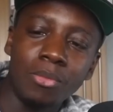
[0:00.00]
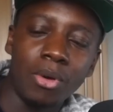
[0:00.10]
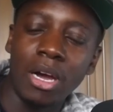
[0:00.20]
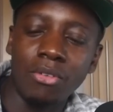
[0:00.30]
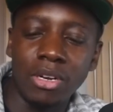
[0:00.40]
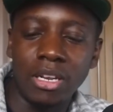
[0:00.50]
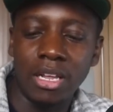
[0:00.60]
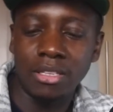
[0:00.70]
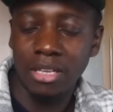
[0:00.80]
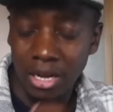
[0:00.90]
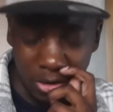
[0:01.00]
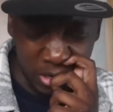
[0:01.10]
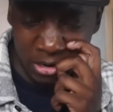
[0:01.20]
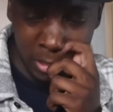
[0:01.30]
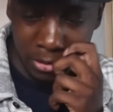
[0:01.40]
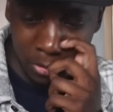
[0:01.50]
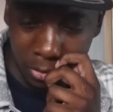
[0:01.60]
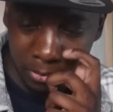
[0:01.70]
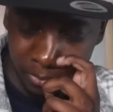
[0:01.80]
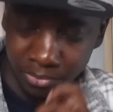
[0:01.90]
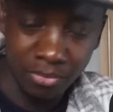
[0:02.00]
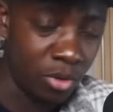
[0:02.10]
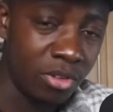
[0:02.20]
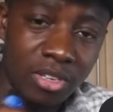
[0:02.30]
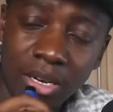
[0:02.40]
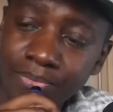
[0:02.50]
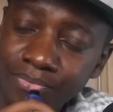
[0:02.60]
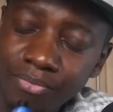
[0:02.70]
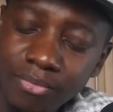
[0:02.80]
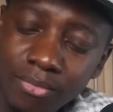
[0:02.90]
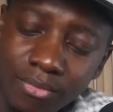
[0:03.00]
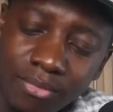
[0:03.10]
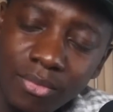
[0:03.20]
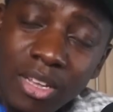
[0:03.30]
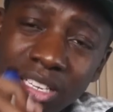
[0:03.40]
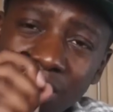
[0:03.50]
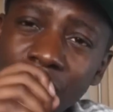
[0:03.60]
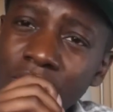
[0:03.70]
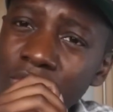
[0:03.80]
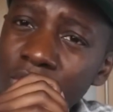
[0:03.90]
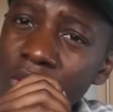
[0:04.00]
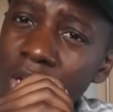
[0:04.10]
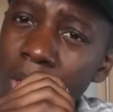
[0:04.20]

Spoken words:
but I really like that. I like the whole design. Let's have another plug.